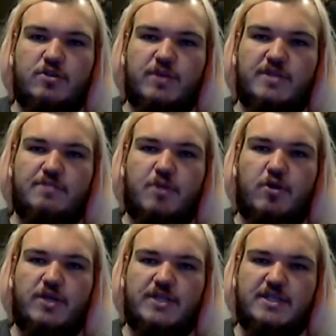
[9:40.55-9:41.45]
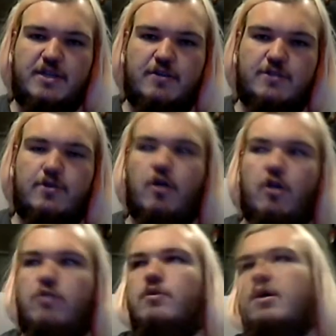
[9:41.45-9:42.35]
because of Ponies and Tara Strong.
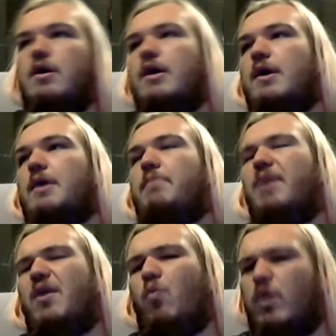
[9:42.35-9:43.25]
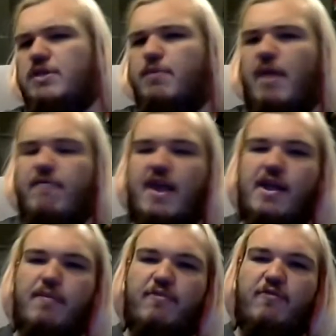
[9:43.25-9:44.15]
But it was not my radar
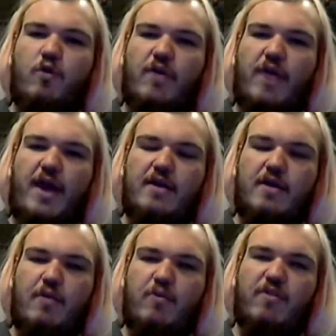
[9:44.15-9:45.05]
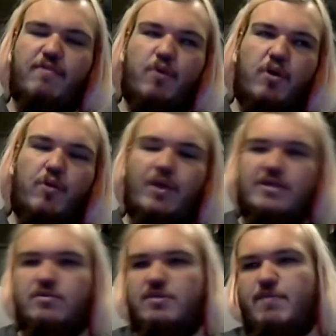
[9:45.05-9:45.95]
before that. I would have bought it once it
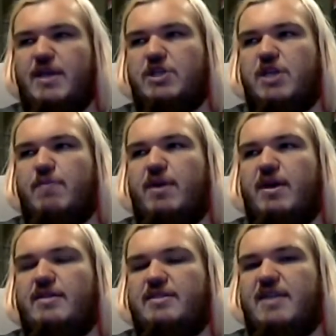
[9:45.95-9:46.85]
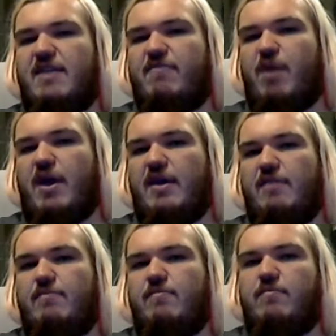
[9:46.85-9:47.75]
was a bit cheaper instead of buying it
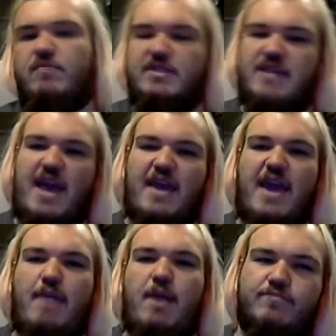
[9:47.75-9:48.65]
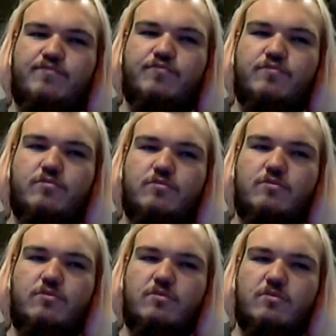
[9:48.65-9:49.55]
the day it came out.
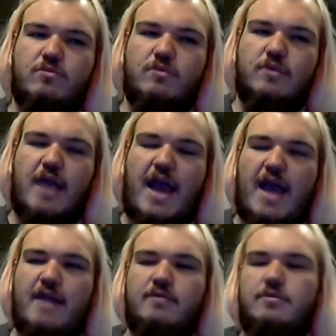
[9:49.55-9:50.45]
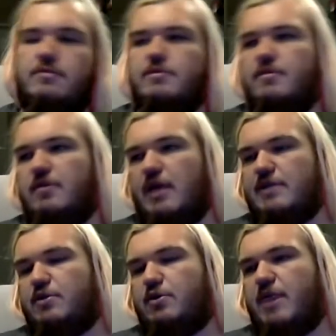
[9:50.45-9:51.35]
And the last
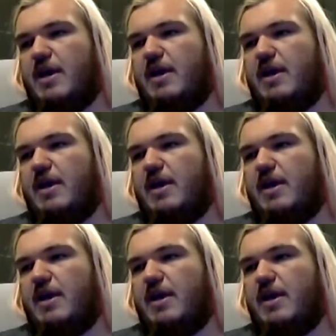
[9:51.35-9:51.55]
nominee